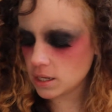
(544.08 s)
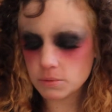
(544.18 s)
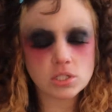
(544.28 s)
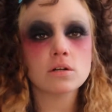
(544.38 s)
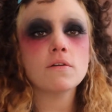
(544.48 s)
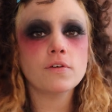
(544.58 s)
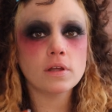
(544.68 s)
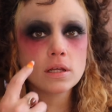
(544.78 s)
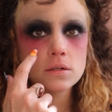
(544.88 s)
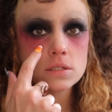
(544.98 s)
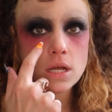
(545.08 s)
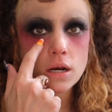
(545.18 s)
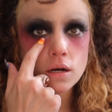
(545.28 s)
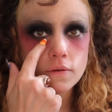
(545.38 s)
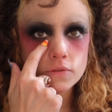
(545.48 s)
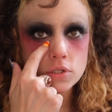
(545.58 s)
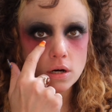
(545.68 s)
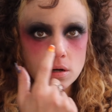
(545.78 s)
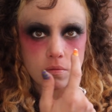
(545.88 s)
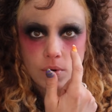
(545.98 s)
I'm starting to feel like there's not enough
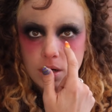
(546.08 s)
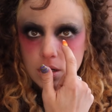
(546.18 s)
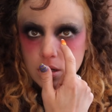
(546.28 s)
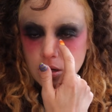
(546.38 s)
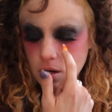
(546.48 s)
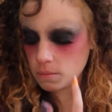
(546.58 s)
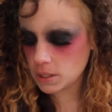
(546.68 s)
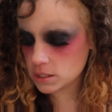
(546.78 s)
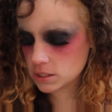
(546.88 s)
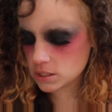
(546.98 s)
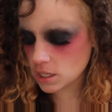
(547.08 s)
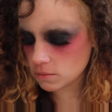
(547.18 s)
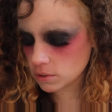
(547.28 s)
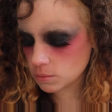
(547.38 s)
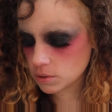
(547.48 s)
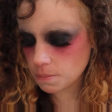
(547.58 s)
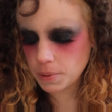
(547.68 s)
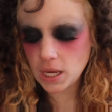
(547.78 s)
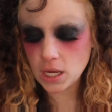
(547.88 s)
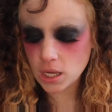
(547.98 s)
dark right here because it's not really where the
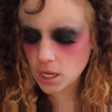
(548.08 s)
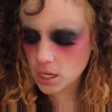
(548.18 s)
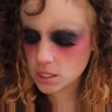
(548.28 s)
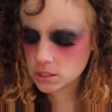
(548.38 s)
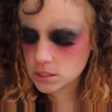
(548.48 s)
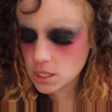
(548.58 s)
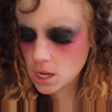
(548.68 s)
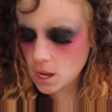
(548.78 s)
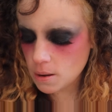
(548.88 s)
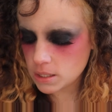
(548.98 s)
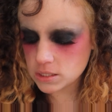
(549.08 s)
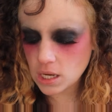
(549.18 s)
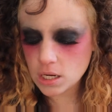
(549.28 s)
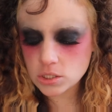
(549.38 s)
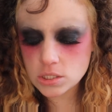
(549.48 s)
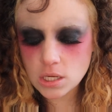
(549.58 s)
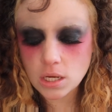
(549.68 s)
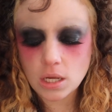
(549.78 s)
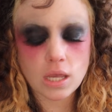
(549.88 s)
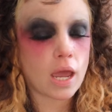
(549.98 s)
pink is. It's kind of just like
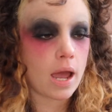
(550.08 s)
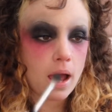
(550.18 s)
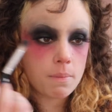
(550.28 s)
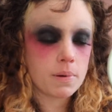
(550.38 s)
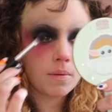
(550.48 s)
a gap.